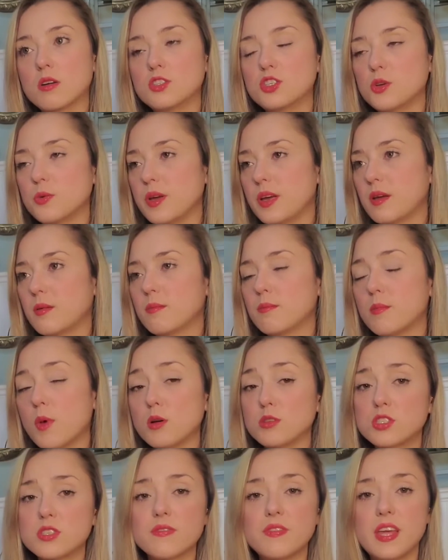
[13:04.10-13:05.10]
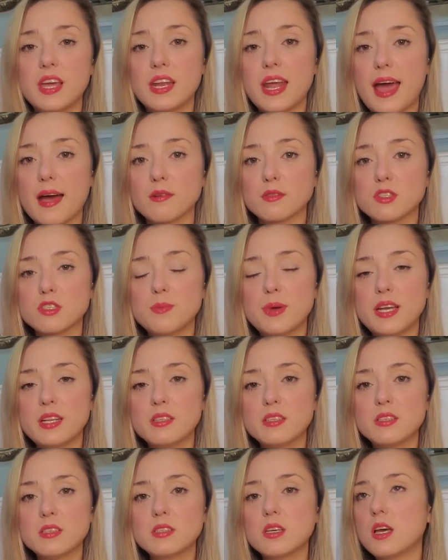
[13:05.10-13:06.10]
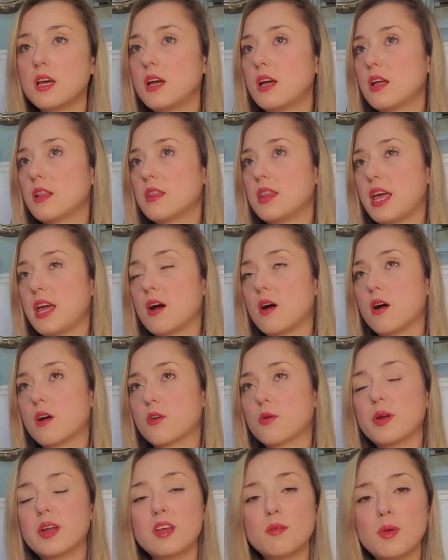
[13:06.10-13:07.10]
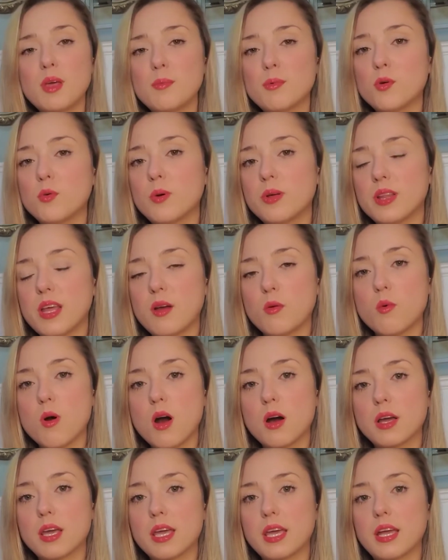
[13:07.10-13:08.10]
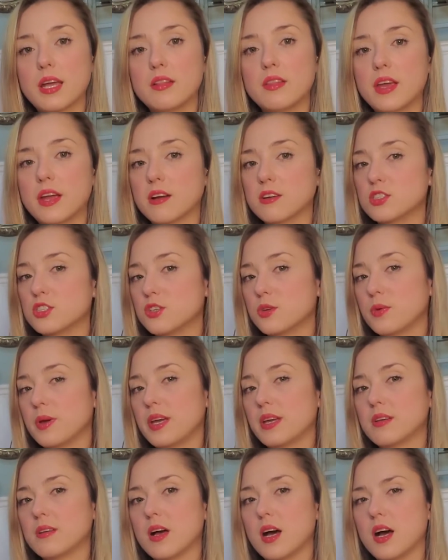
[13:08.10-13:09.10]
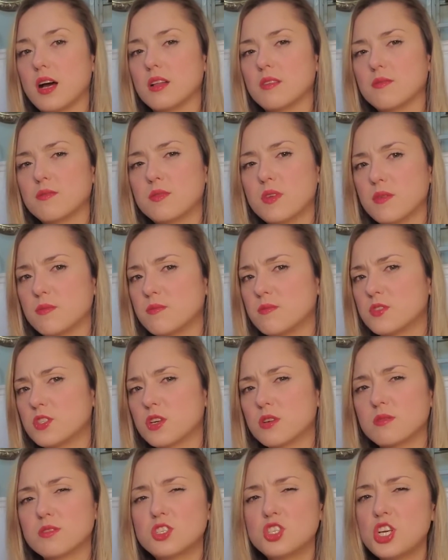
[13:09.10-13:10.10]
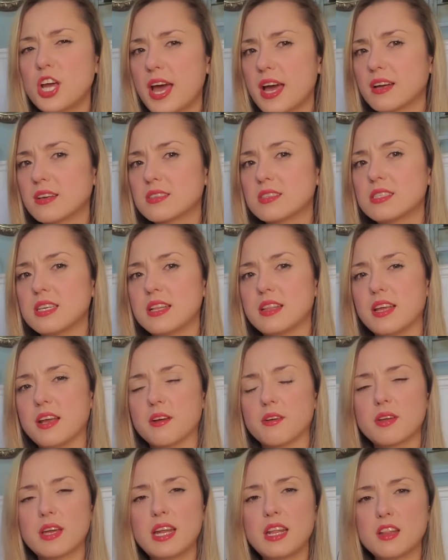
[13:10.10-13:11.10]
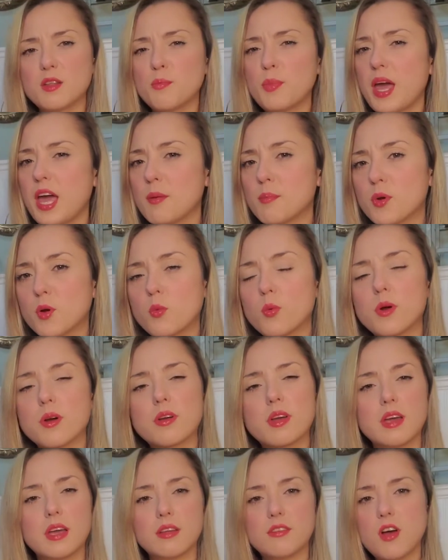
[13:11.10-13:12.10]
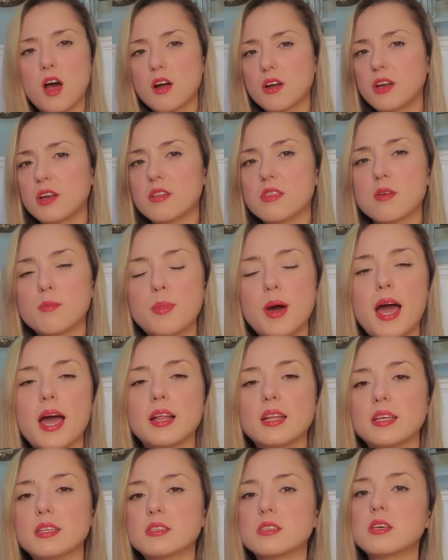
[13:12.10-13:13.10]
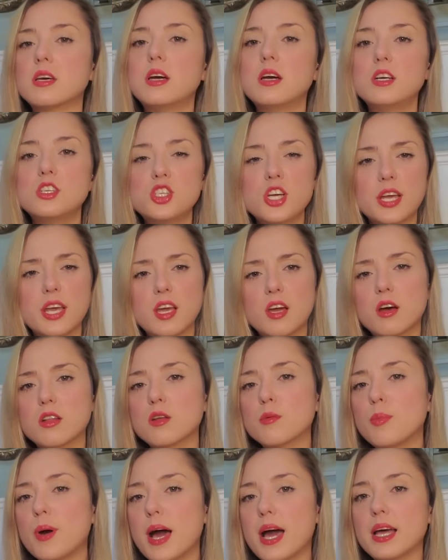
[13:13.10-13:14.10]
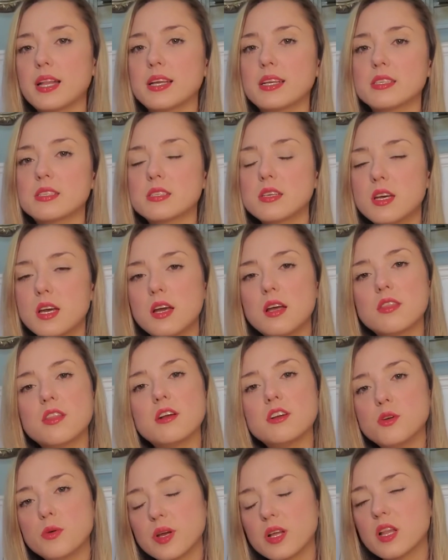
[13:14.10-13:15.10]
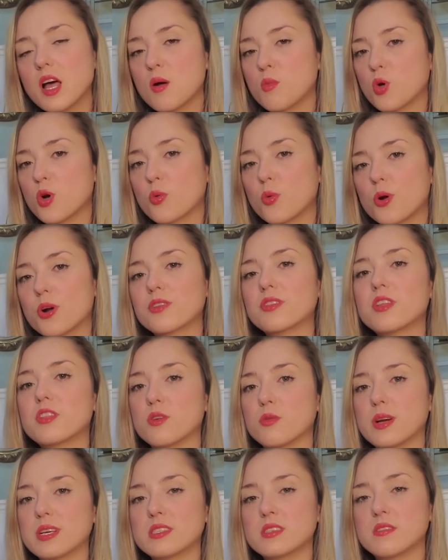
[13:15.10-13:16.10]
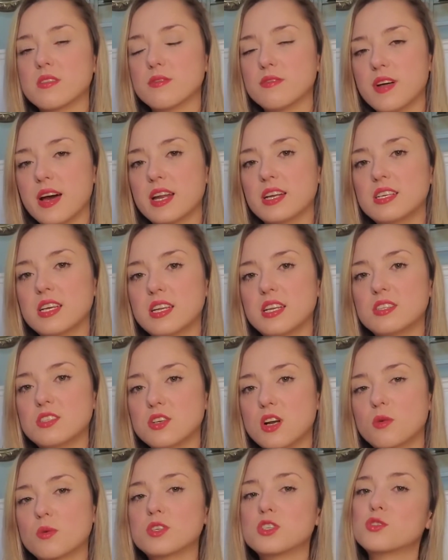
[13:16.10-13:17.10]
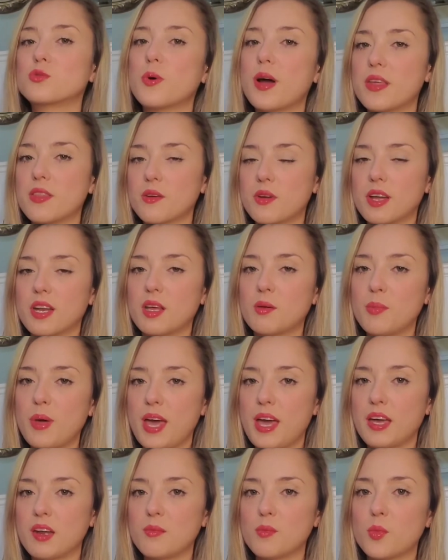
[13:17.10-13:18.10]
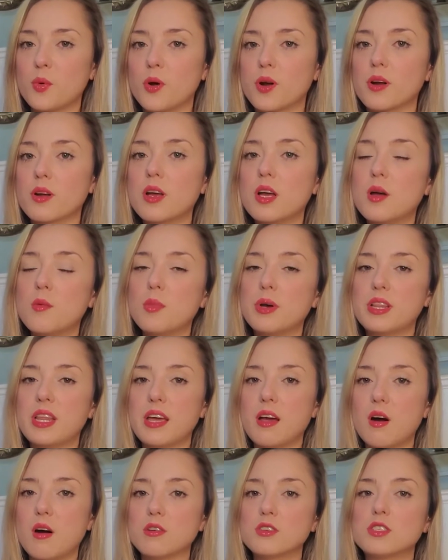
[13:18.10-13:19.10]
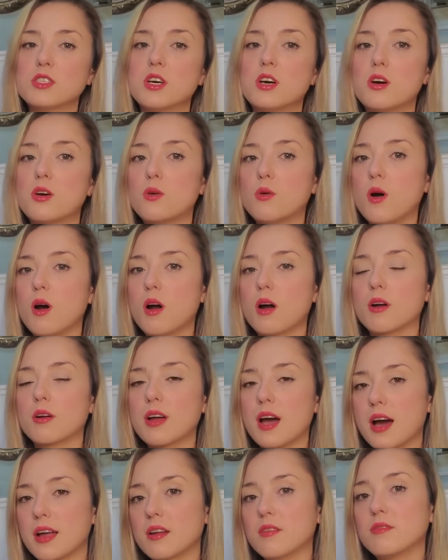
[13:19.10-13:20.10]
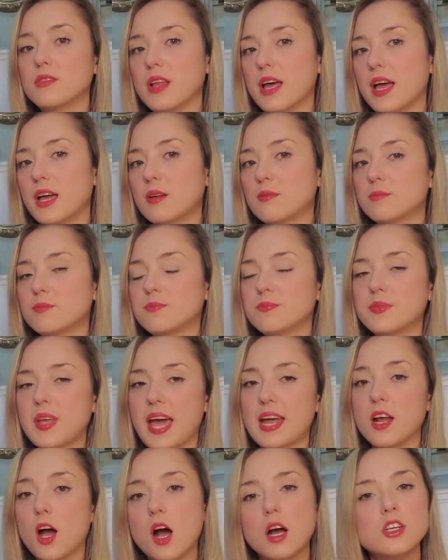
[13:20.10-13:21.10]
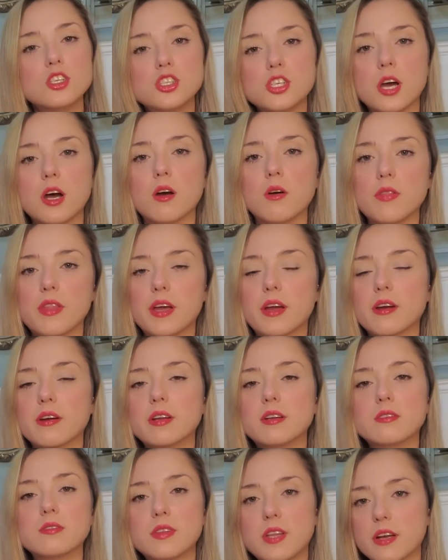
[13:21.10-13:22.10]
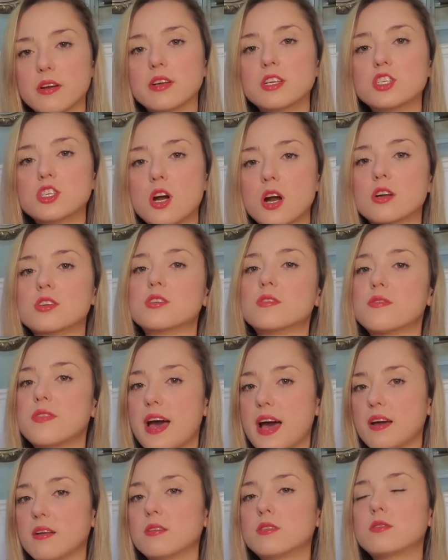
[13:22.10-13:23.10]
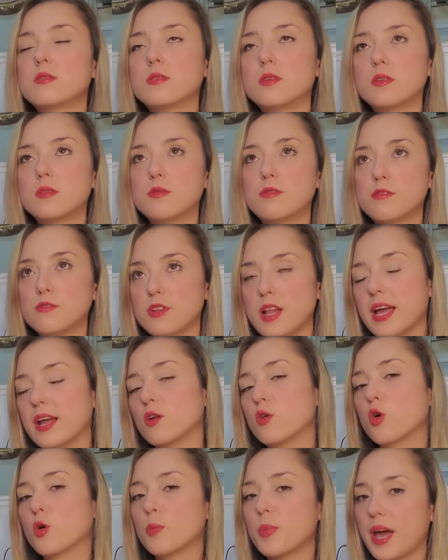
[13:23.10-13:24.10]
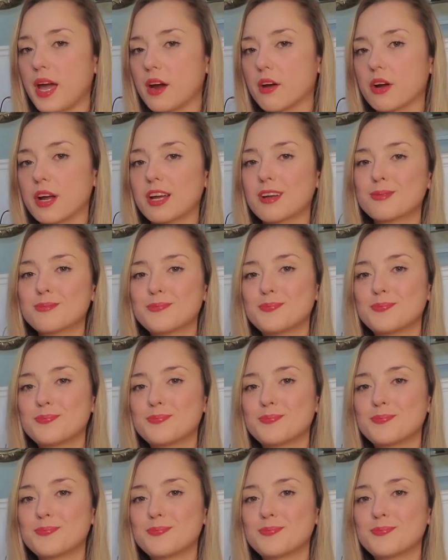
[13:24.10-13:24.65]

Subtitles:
doing most of the announcements. They are greeting people when they walk in. They are doing certain checks, and they are getting the paperwork and talking to the pilots, checking on the pilots. They're doing a lot more work than the rest of the flight attendants are, which is why they're getting paid more. But they also are kind of like head honcho. They're in charge of that flight or pairing.